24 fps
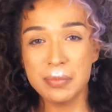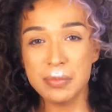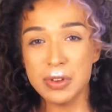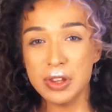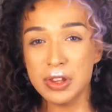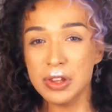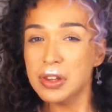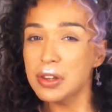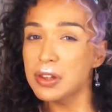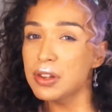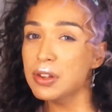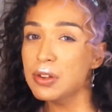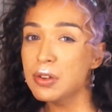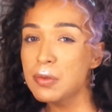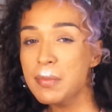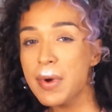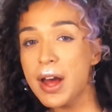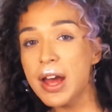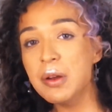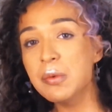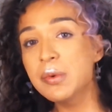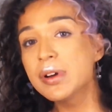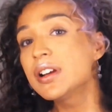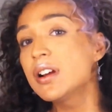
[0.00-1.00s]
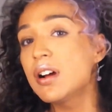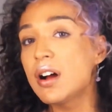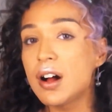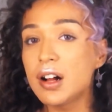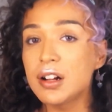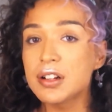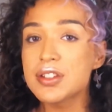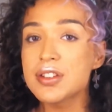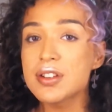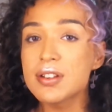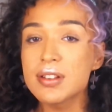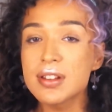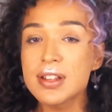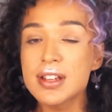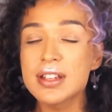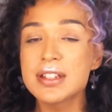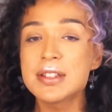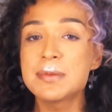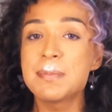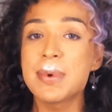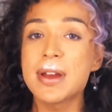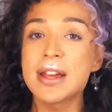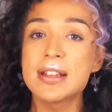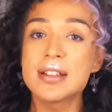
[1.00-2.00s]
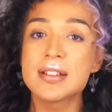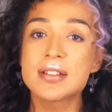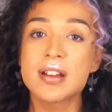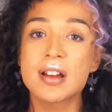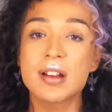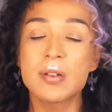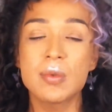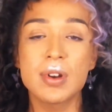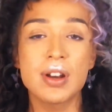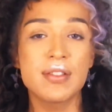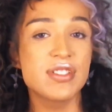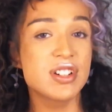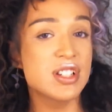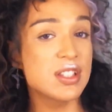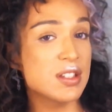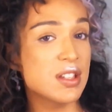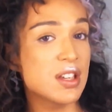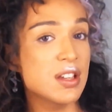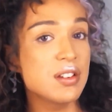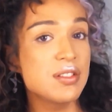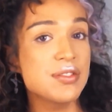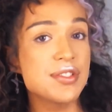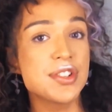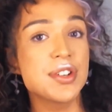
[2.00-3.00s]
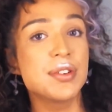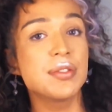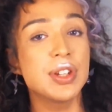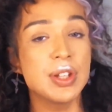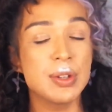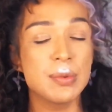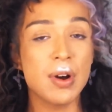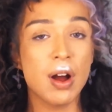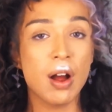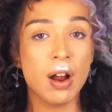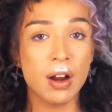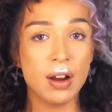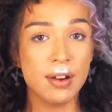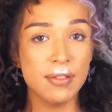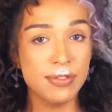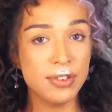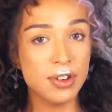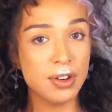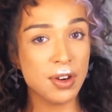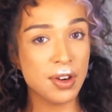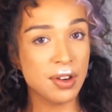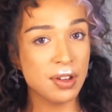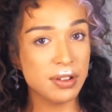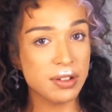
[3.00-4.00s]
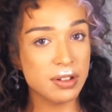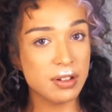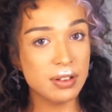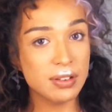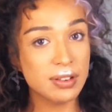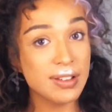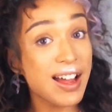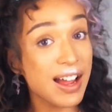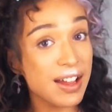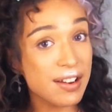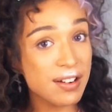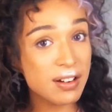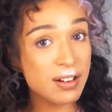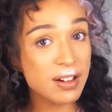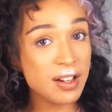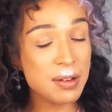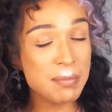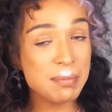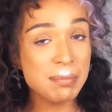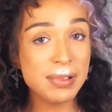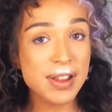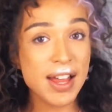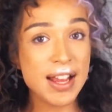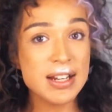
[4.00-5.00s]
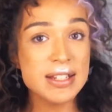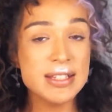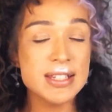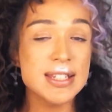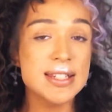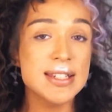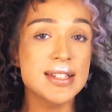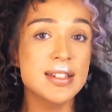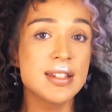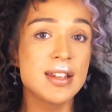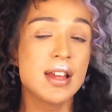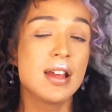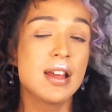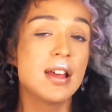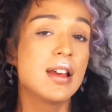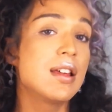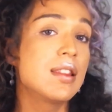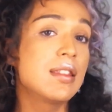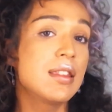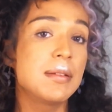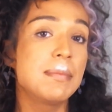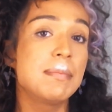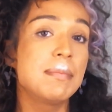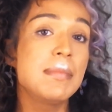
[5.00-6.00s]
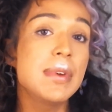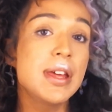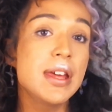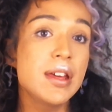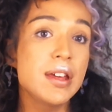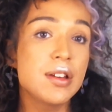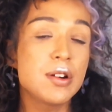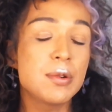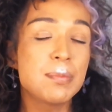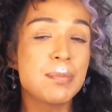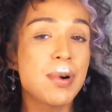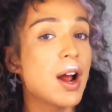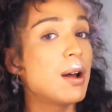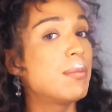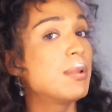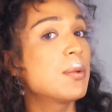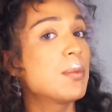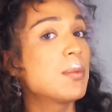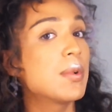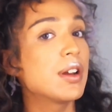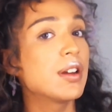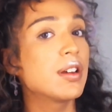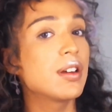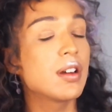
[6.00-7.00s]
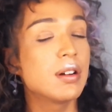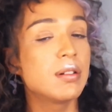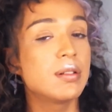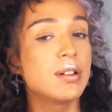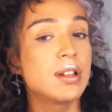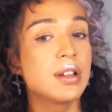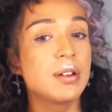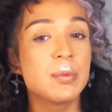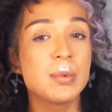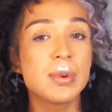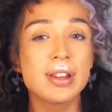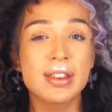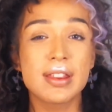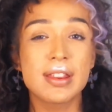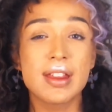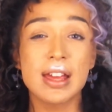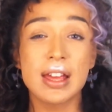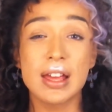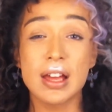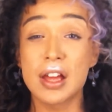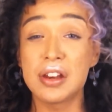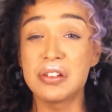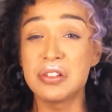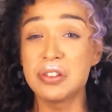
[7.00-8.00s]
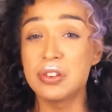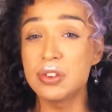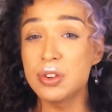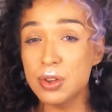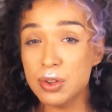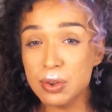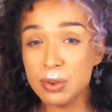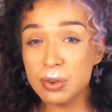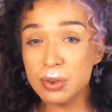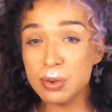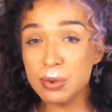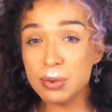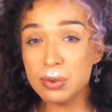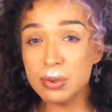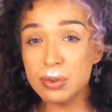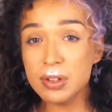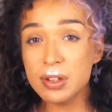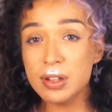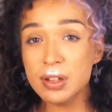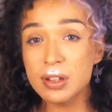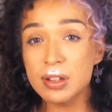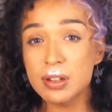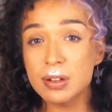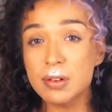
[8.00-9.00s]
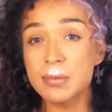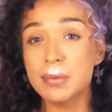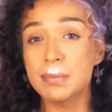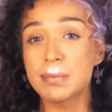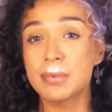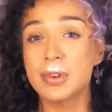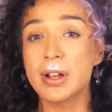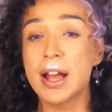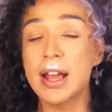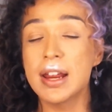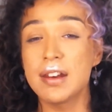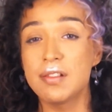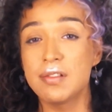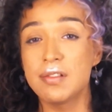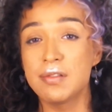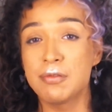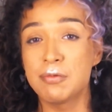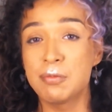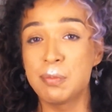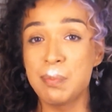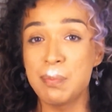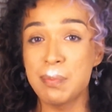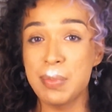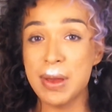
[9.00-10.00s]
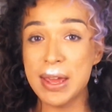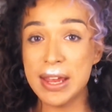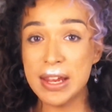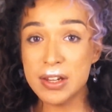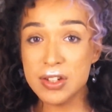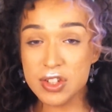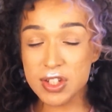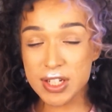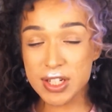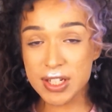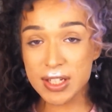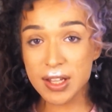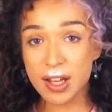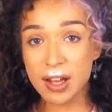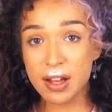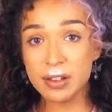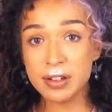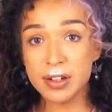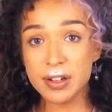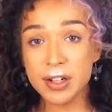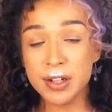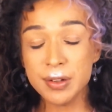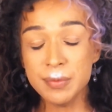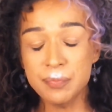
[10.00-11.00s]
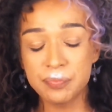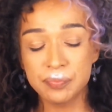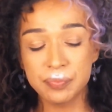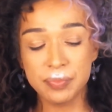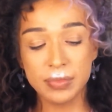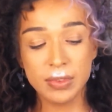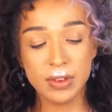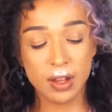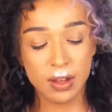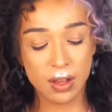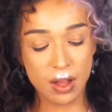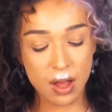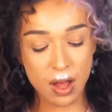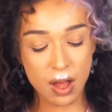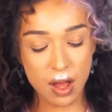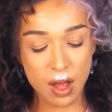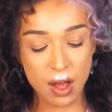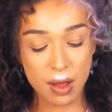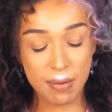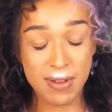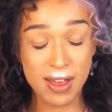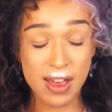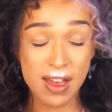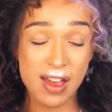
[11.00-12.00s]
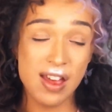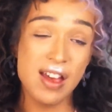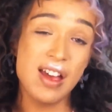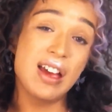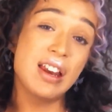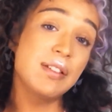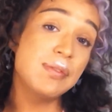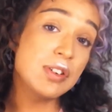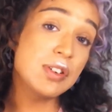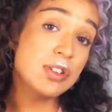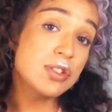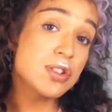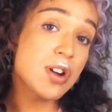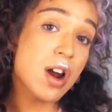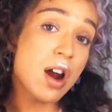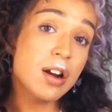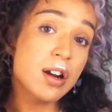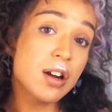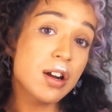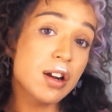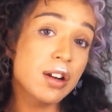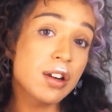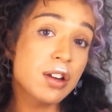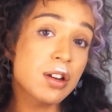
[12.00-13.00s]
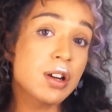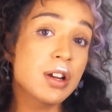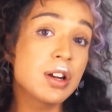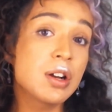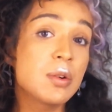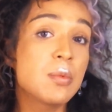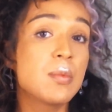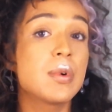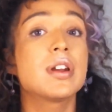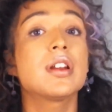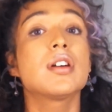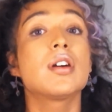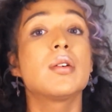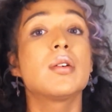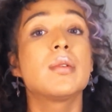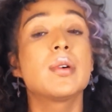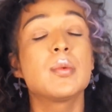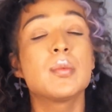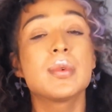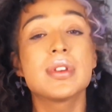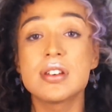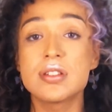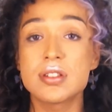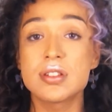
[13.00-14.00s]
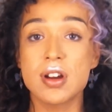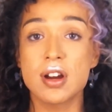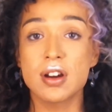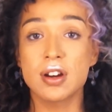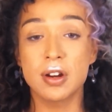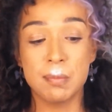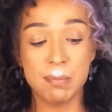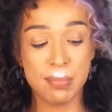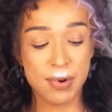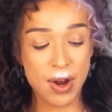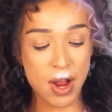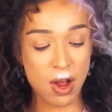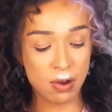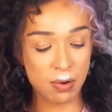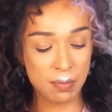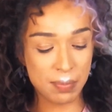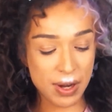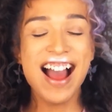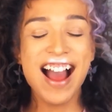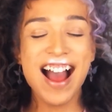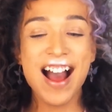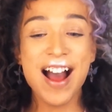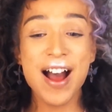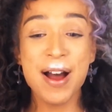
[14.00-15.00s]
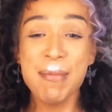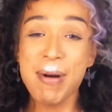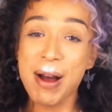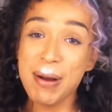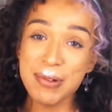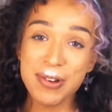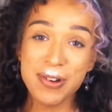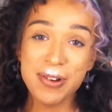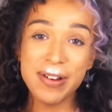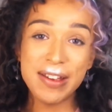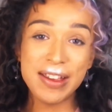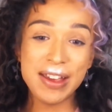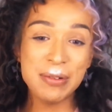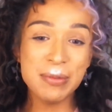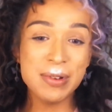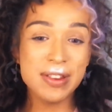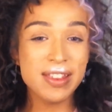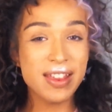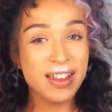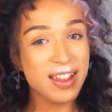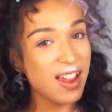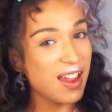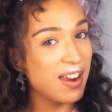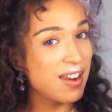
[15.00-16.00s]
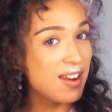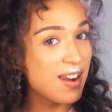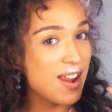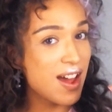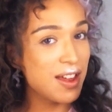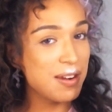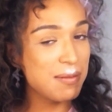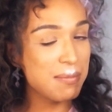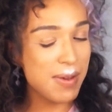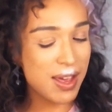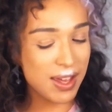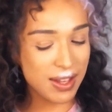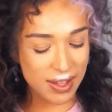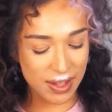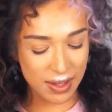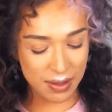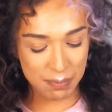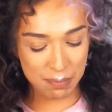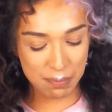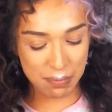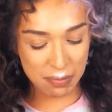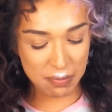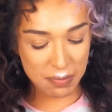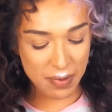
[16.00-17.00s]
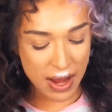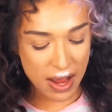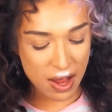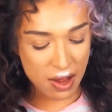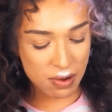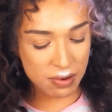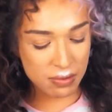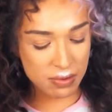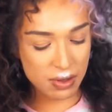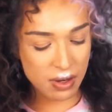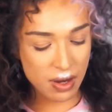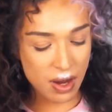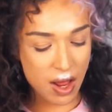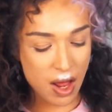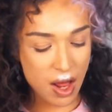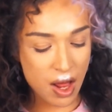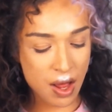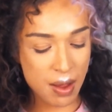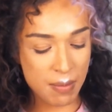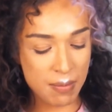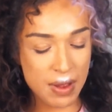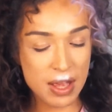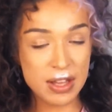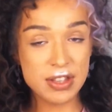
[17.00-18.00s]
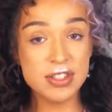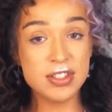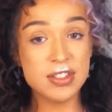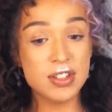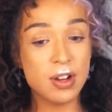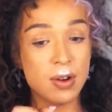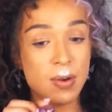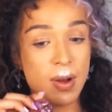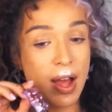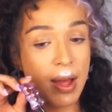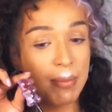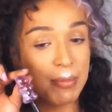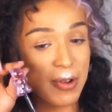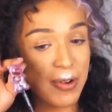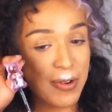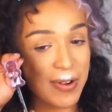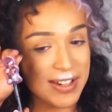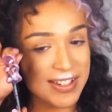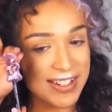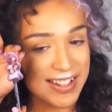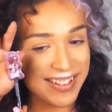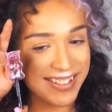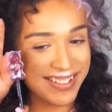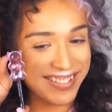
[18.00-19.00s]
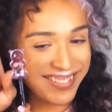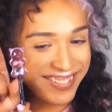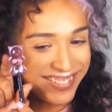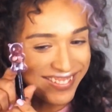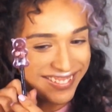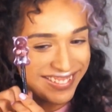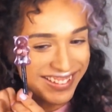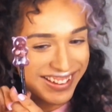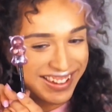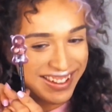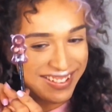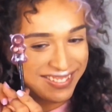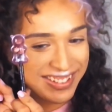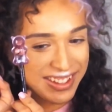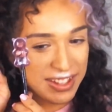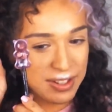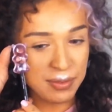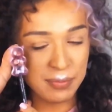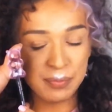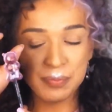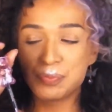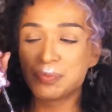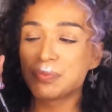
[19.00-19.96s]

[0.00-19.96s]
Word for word: You might want to alter this based on whatever skin tone you are. If you're a little lighter complected than me, you'll probably want to go in with like a nude kind of beigey color. And if you're darker, you're going to want to go in with a darker brown. But I'm going in with like a nutmeggy brown. And so I'm going to, oh, look how cute.